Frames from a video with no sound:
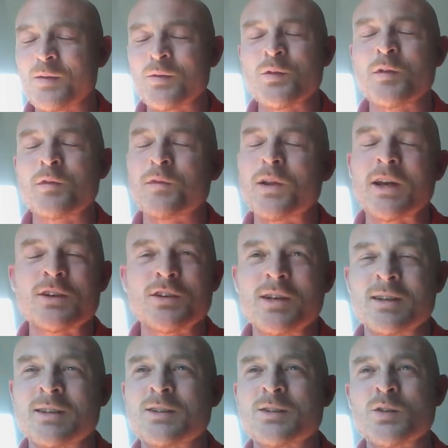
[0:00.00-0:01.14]
reflection
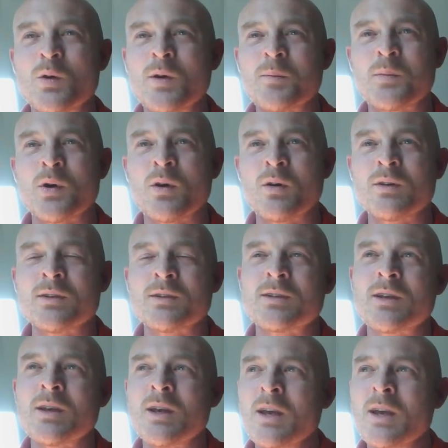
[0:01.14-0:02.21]
is so important.